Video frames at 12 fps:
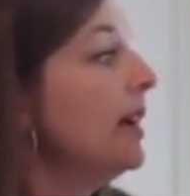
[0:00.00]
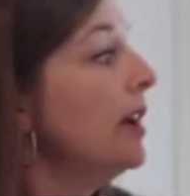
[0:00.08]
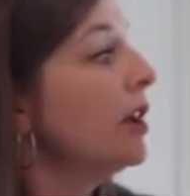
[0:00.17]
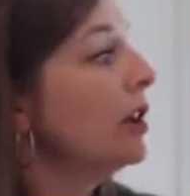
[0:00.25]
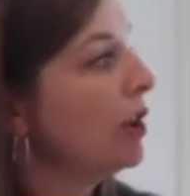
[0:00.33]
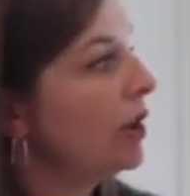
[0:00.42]

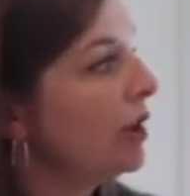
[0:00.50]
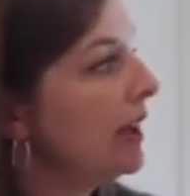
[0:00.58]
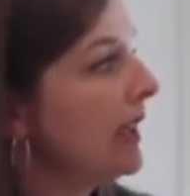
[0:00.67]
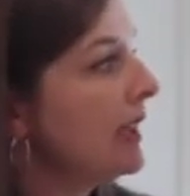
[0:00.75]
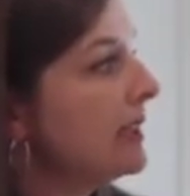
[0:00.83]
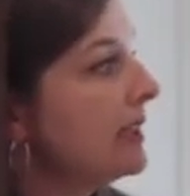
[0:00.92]

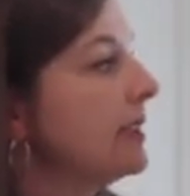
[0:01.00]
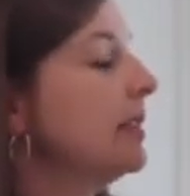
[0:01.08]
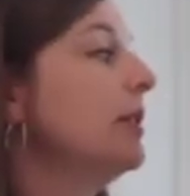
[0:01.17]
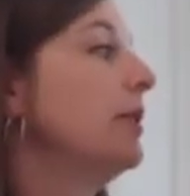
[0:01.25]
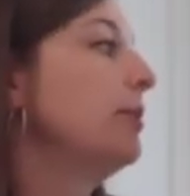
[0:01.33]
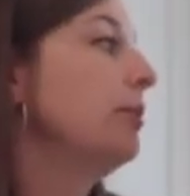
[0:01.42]
Curious,
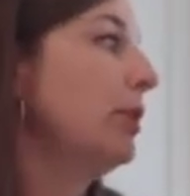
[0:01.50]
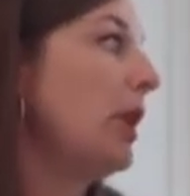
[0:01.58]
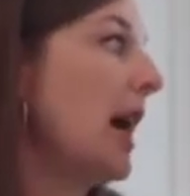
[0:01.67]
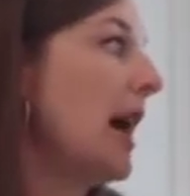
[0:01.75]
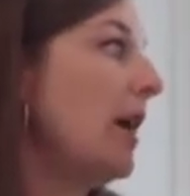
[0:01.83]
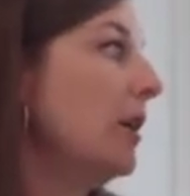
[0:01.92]

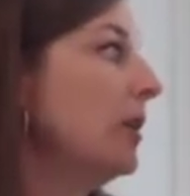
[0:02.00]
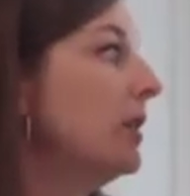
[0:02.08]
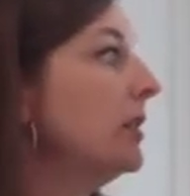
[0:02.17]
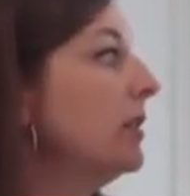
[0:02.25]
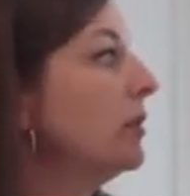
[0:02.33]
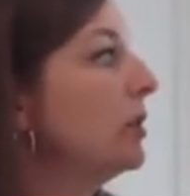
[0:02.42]
proud,
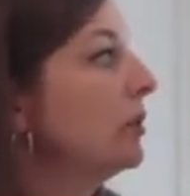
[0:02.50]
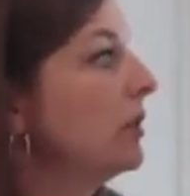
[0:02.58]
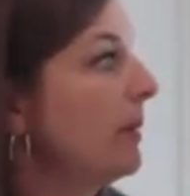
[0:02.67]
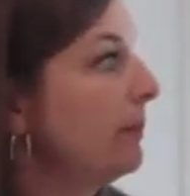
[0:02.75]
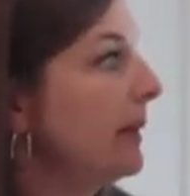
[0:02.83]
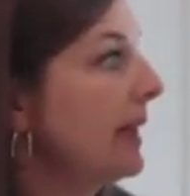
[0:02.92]

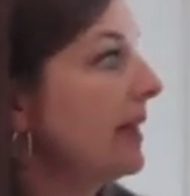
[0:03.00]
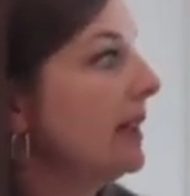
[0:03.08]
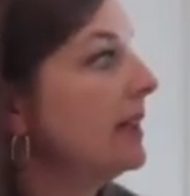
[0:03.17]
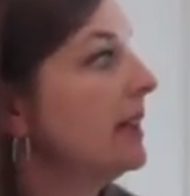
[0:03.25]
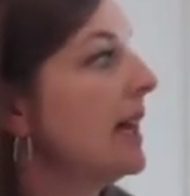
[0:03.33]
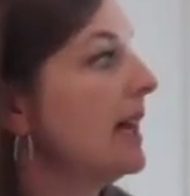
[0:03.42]
grumpy,
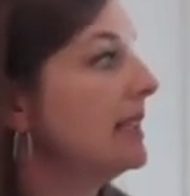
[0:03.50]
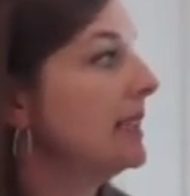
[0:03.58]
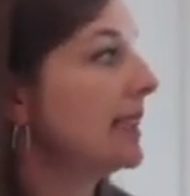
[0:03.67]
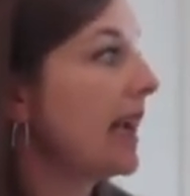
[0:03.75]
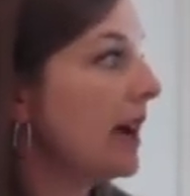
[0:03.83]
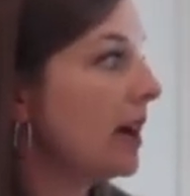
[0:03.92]
and
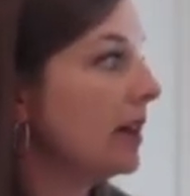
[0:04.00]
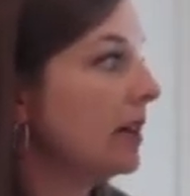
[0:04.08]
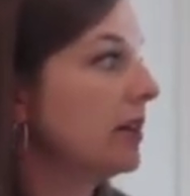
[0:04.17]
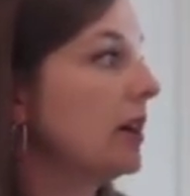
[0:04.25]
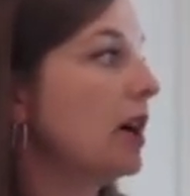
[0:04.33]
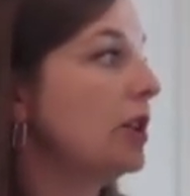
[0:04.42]
scared
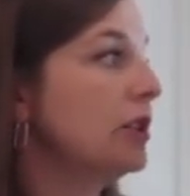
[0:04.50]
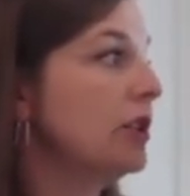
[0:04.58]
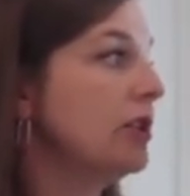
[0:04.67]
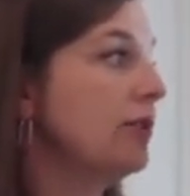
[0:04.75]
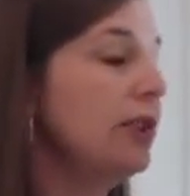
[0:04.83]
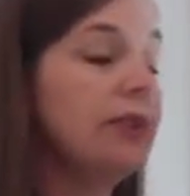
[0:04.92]
are just a
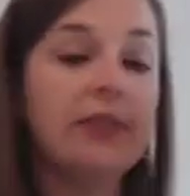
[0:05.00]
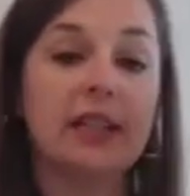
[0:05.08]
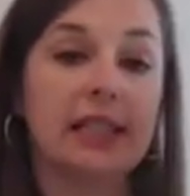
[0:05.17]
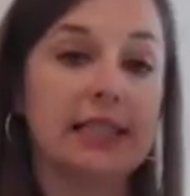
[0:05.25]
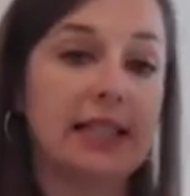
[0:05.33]
few feelings that